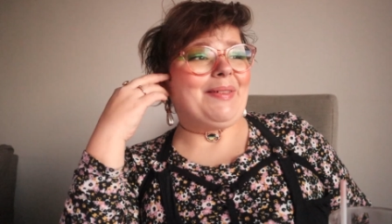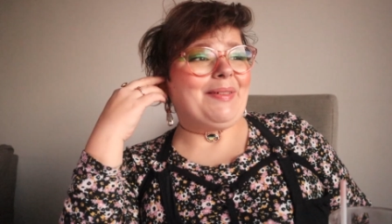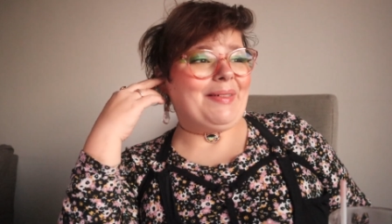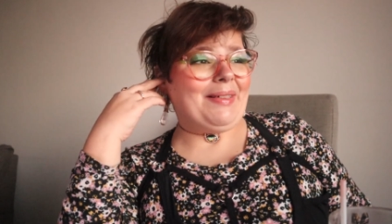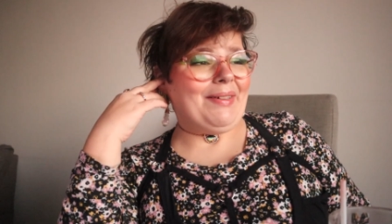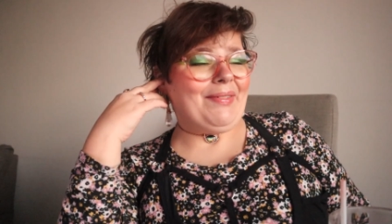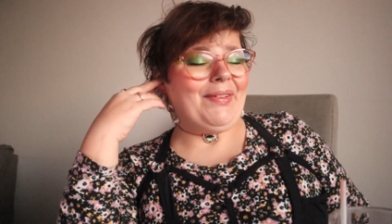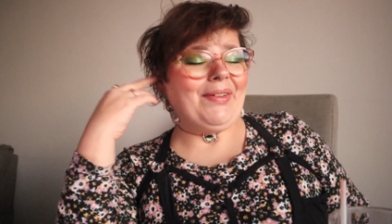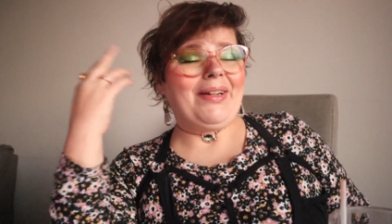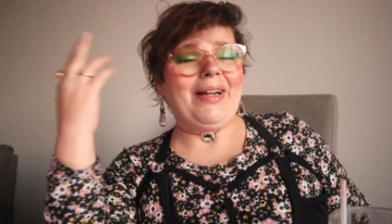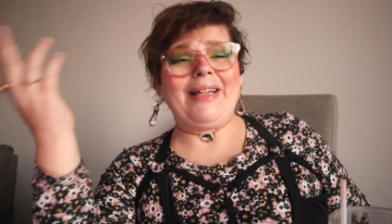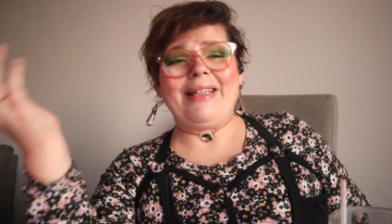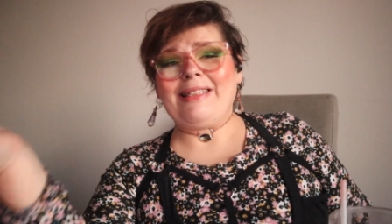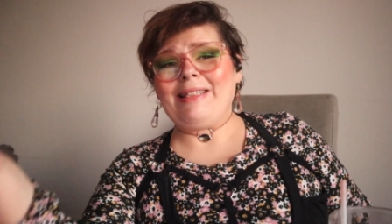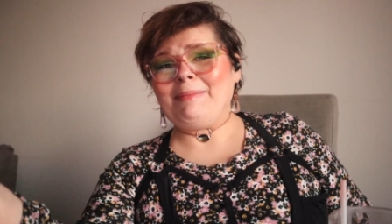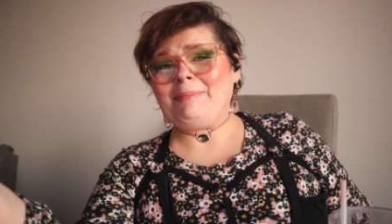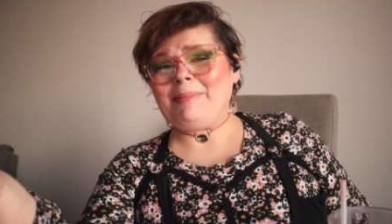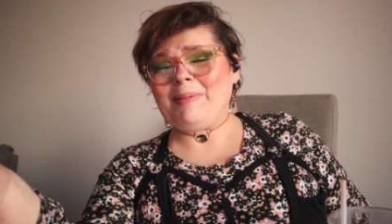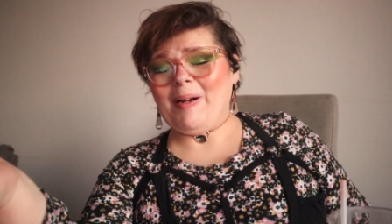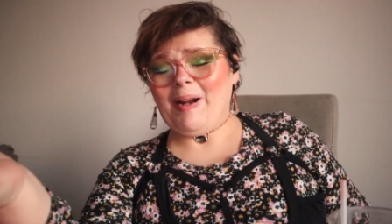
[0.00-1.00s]
if you're not
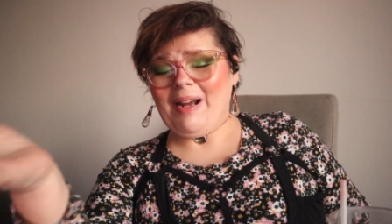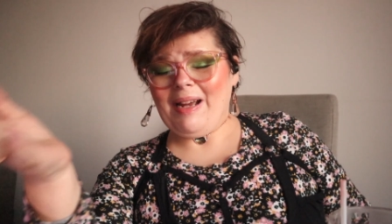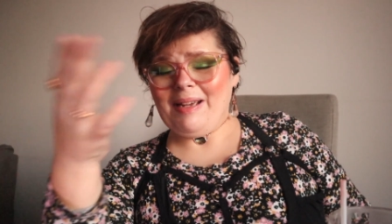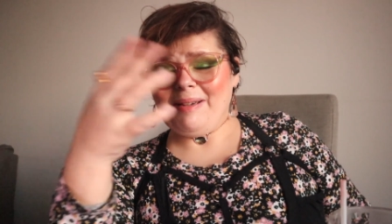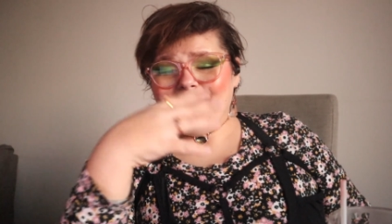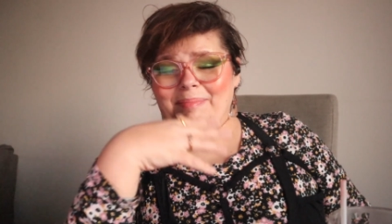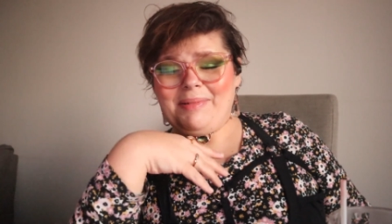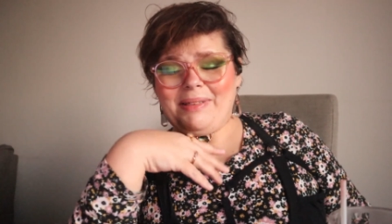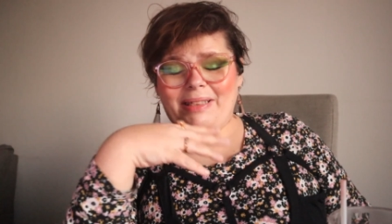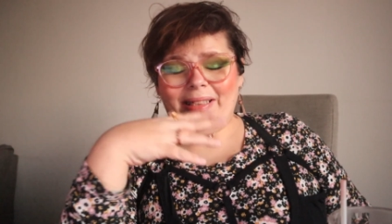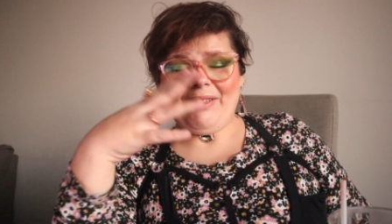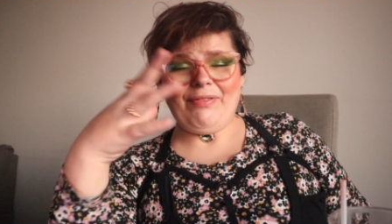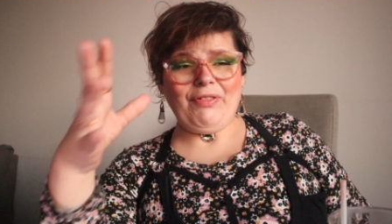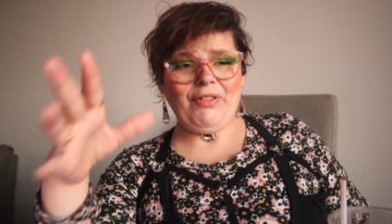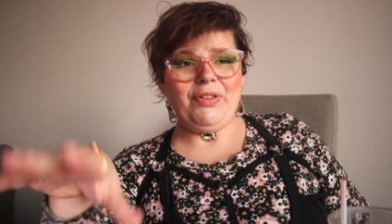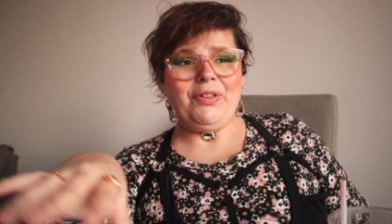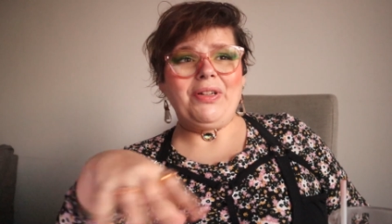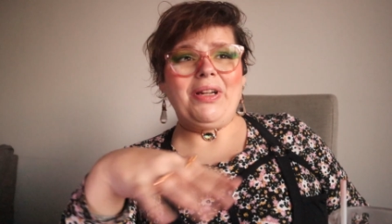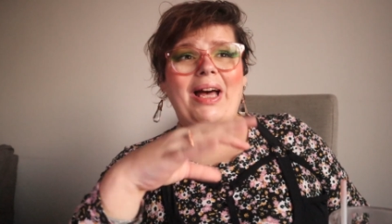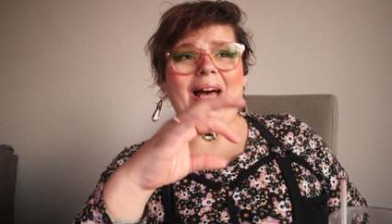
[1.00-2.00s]
subscribed, if you're
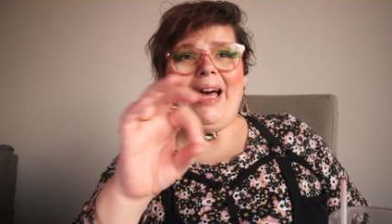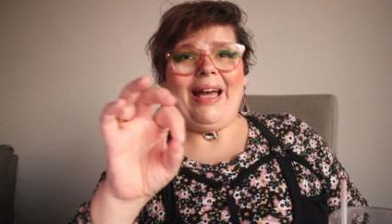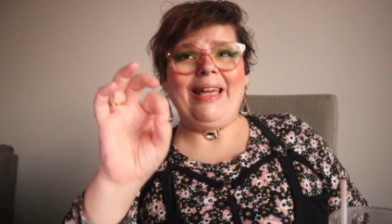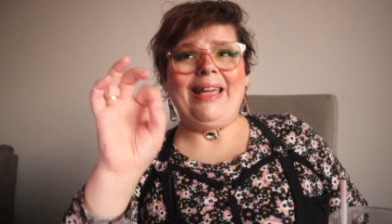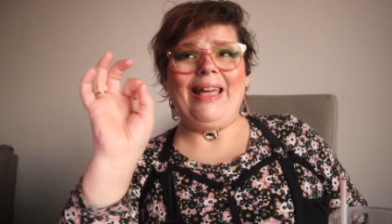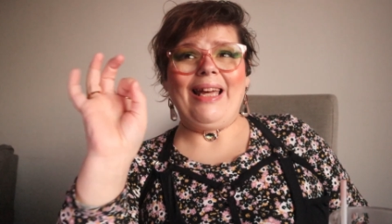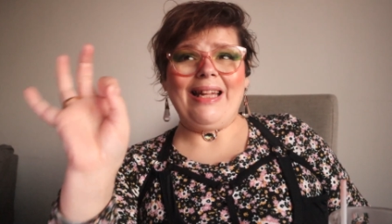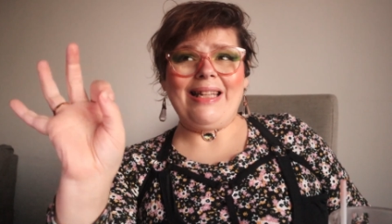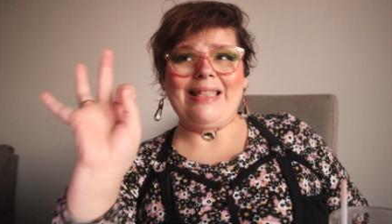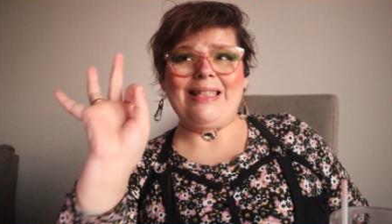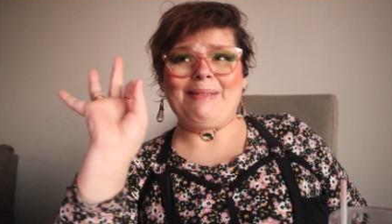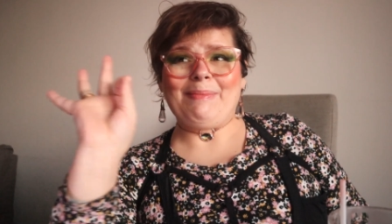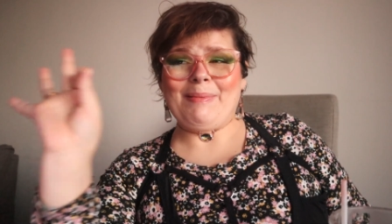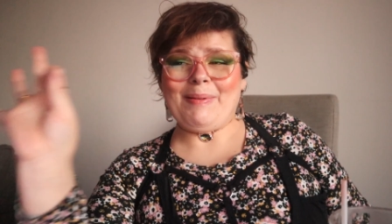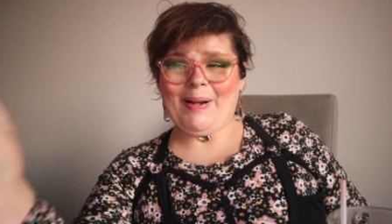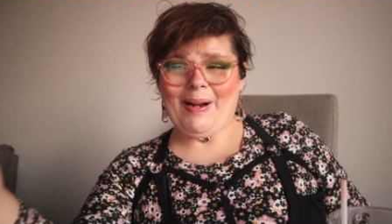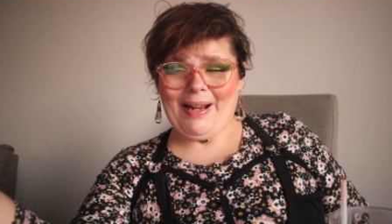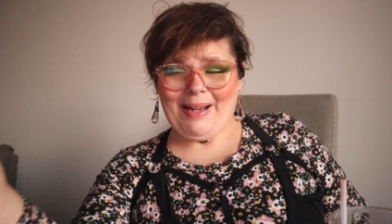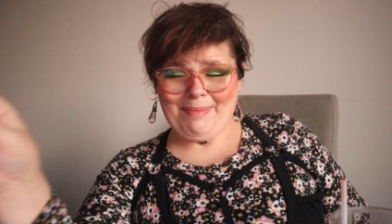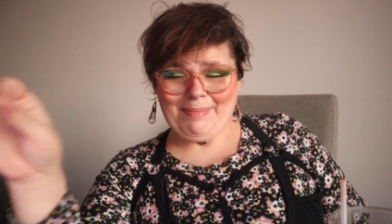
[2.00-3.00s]
not yet
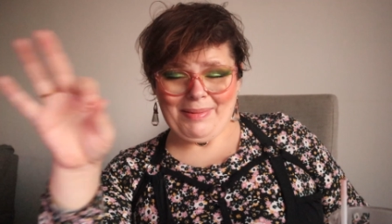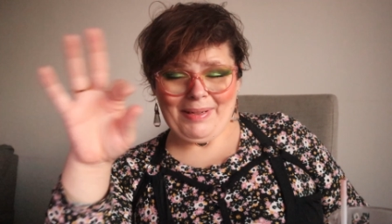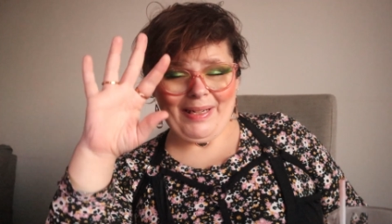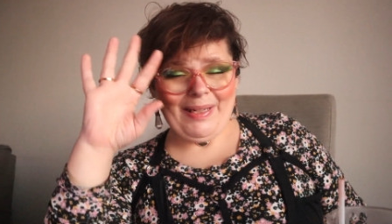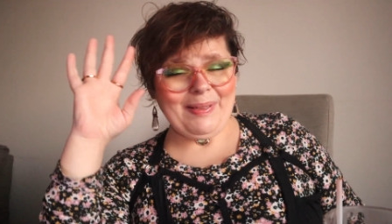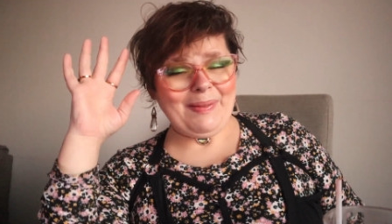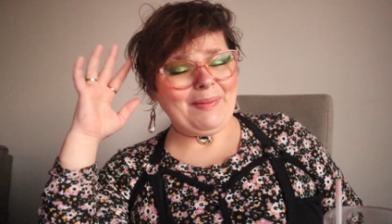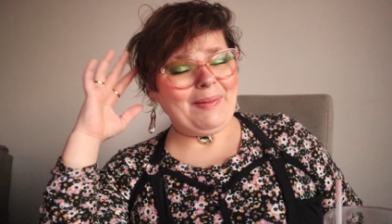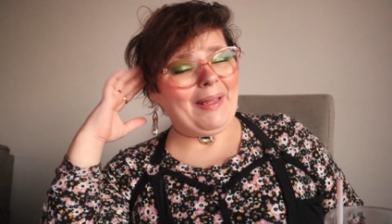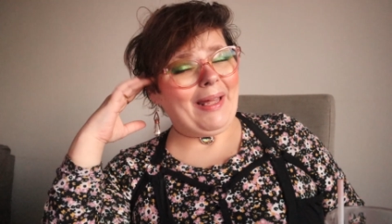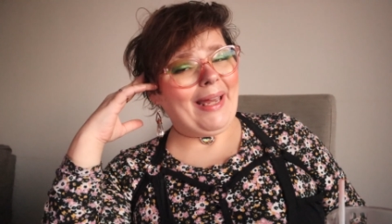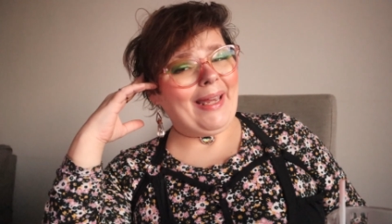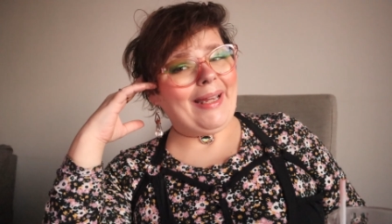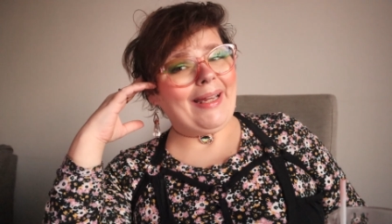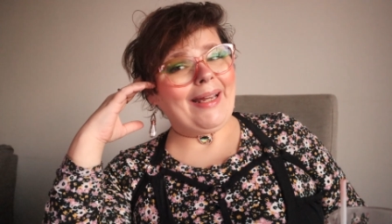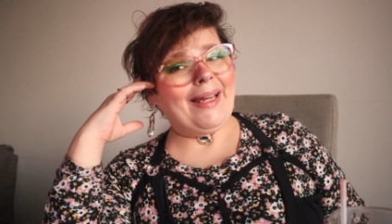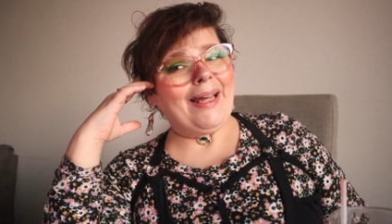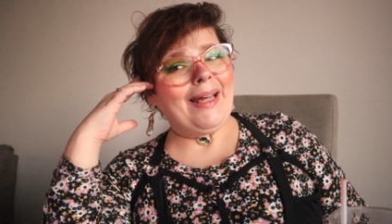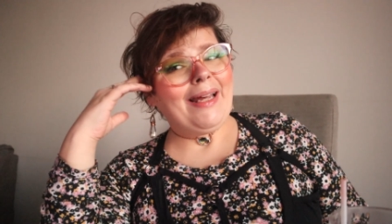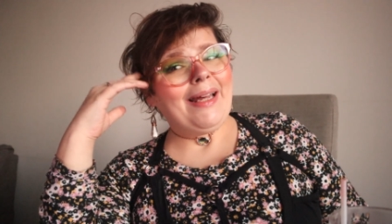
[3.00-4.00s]
subscribed and you like
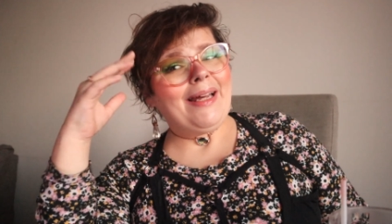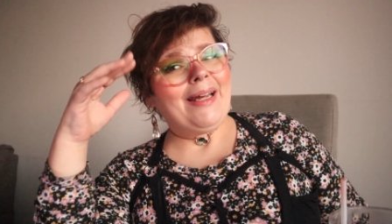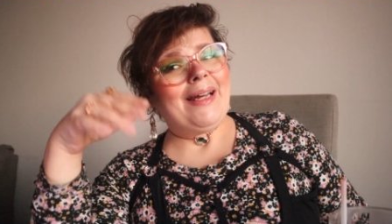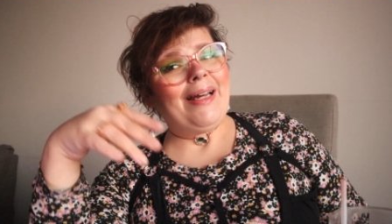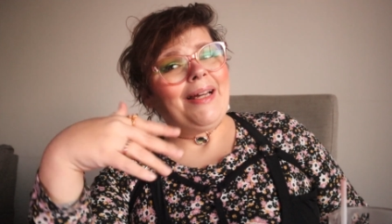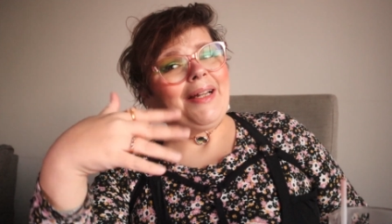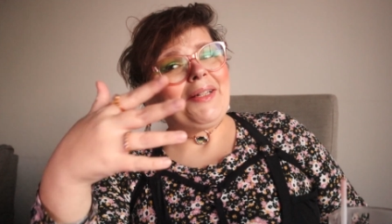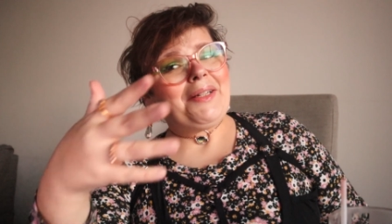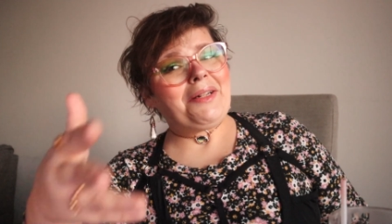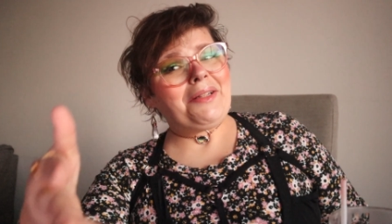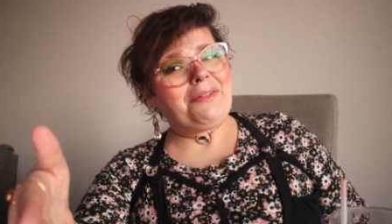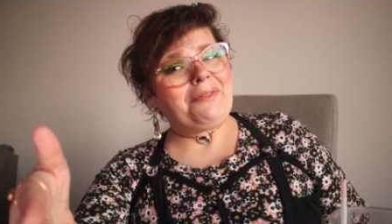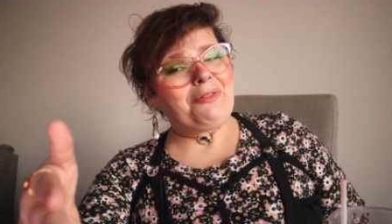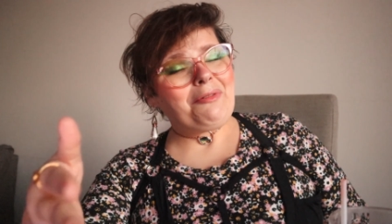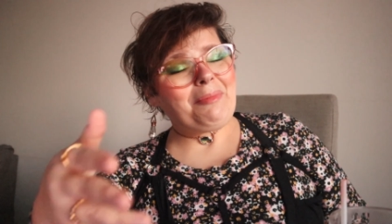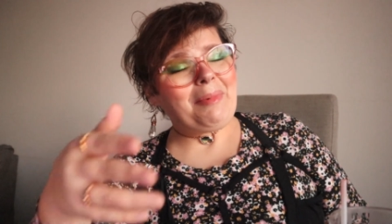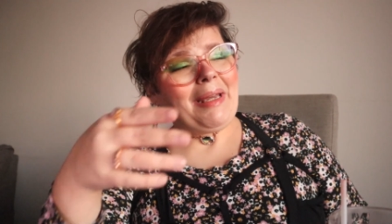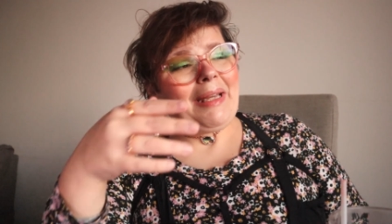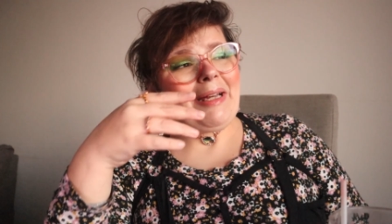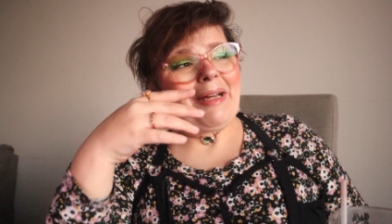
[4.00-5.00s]
colorful
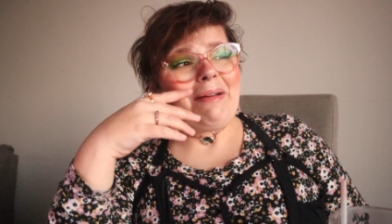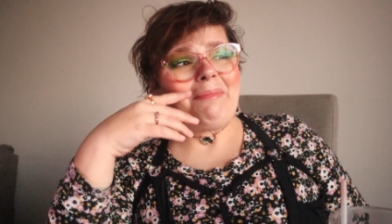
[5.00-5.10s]
makeup